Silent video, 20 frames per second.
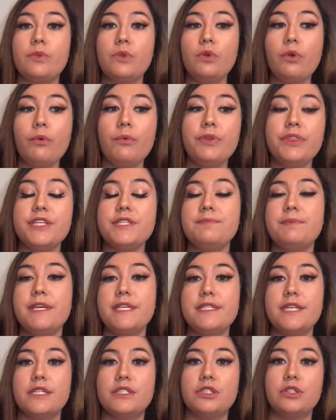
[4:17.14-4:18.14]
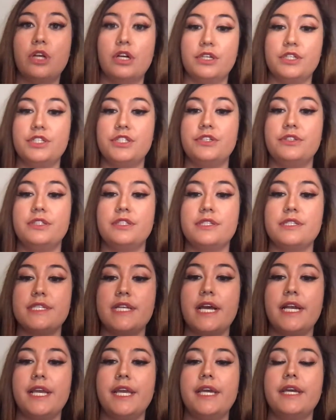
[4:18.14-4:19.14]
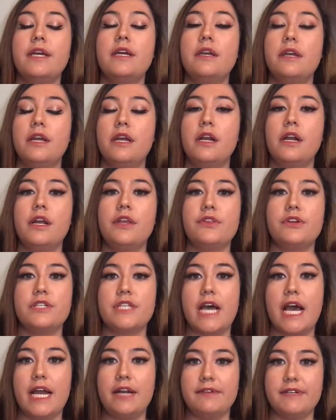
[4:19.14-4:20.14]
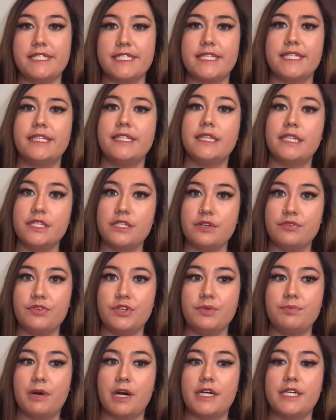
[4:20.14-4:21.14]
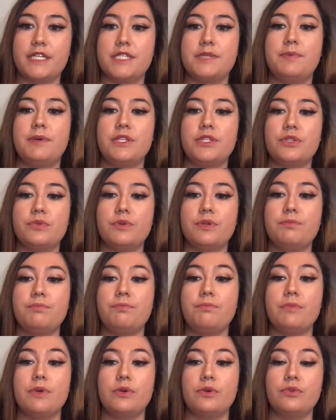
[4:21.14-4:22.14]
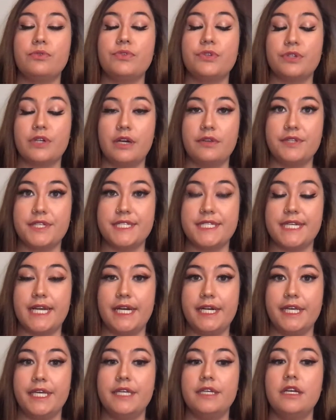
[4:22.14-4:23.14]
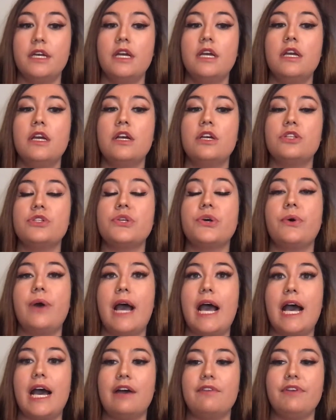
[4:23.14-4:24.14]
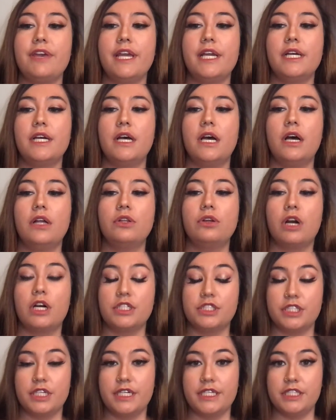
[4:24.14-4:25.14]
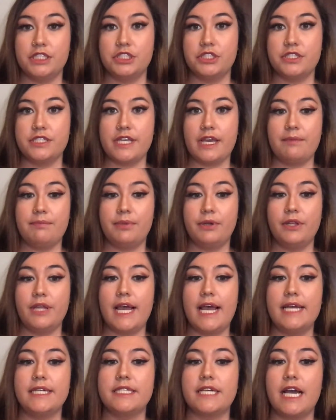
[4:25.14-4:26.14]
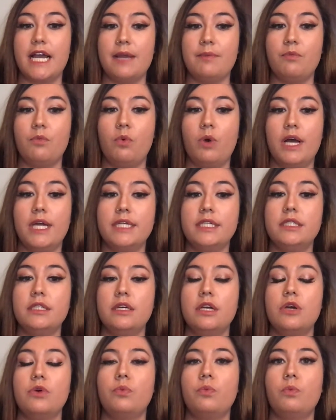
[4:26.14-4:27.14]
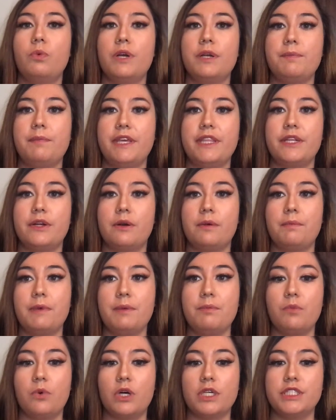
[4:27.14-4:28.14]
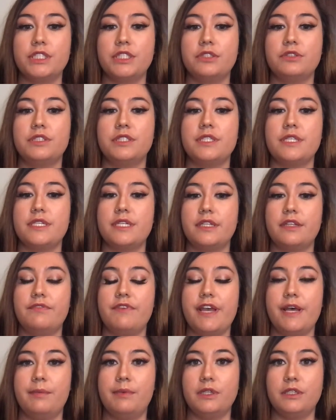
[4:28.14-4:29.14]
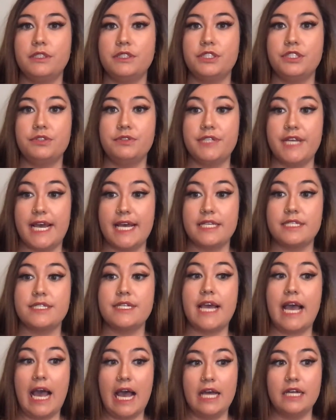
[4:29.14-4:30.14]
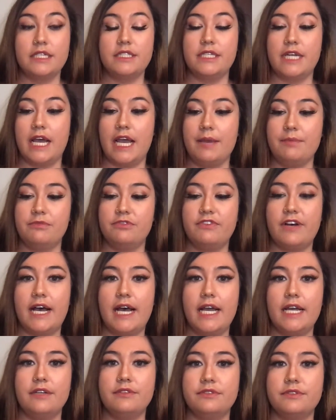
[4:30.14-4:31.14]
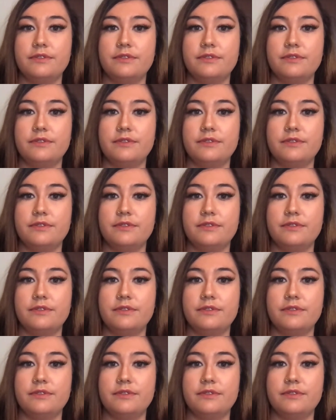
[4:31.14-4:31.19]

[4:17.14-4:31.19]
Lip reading: with this being such a longitudinal study, there's a high risk that at least a few participants would move throughout the study. So having a larger initial sample at time 1 would mean there would be more children still available to test at time 5.